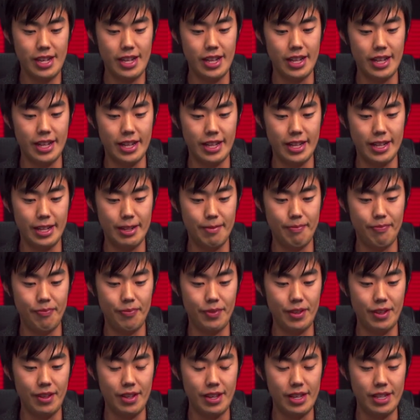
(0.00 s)

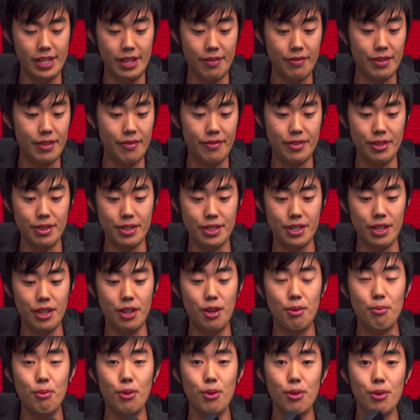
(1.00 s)
It definitely feels a lot
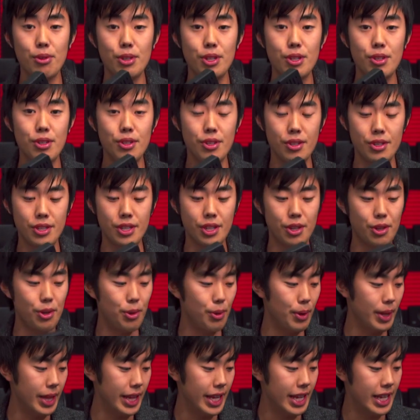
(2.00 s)
more
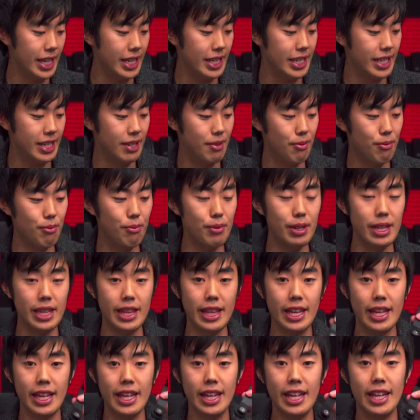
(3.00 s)
secure than it did with
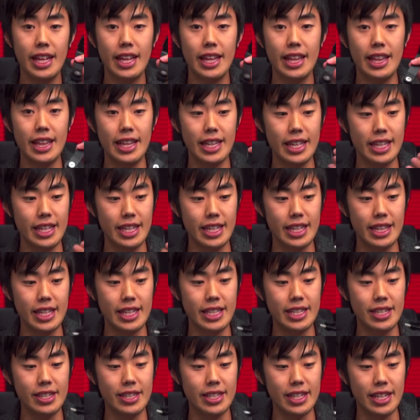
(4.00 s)
the
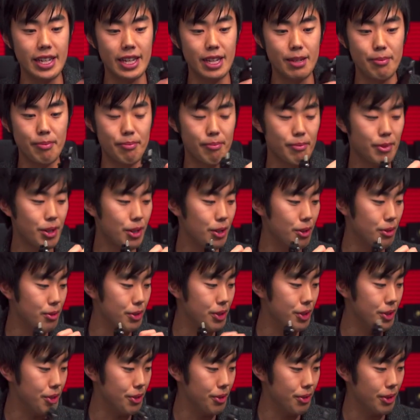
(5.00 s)
tilting arm cold
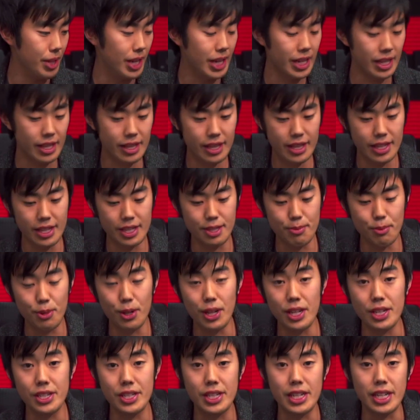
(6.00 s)
shoe that the
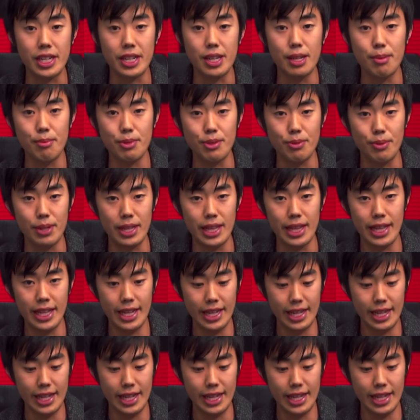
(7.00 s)
SmallHT comes with.